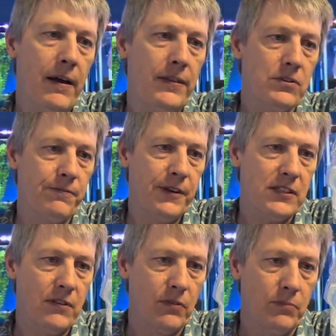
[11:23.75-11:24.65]
These are
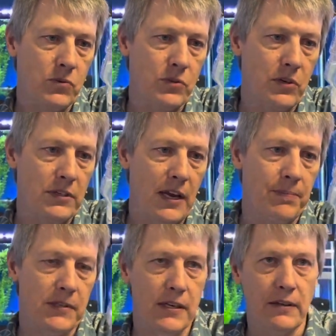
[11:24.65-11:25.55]
festivums, which are a
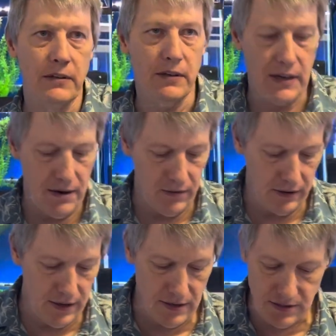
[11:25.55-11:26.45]
type of cichlid. They're kind of
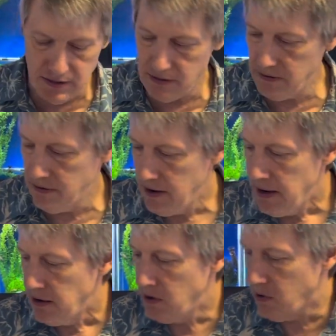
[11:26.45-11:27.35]
related to
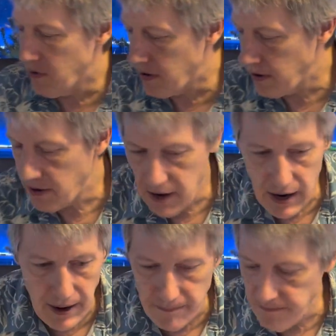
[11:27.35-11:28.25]
your
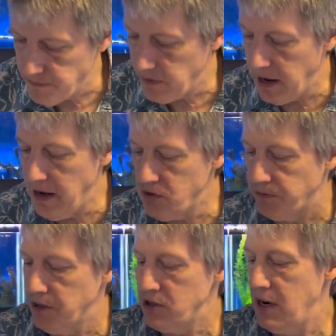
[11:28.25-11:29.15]

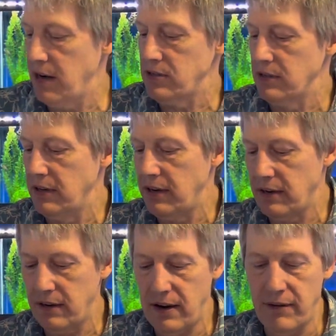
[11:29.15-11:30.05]
angelfish, actually.
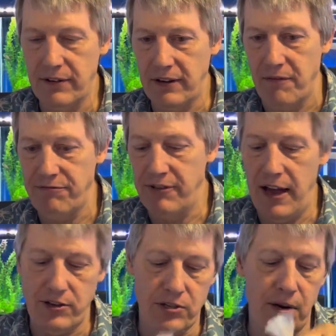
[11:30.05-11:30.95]
Got kind of like a
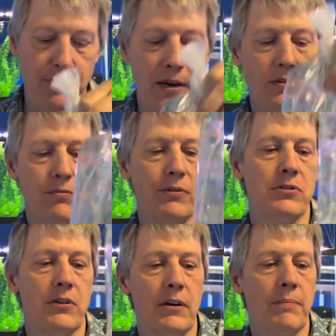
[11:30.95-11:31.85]
flat-shaped
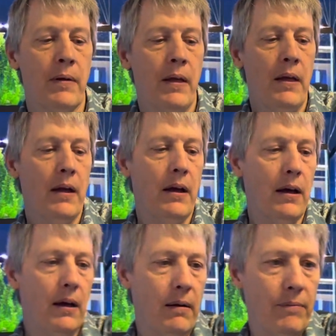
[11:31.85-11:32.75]
angelfish shape.
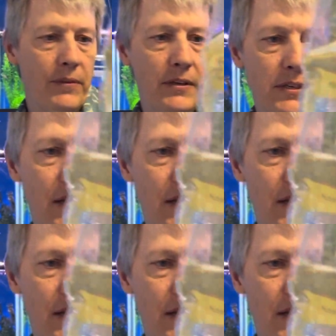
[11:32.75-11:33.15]
These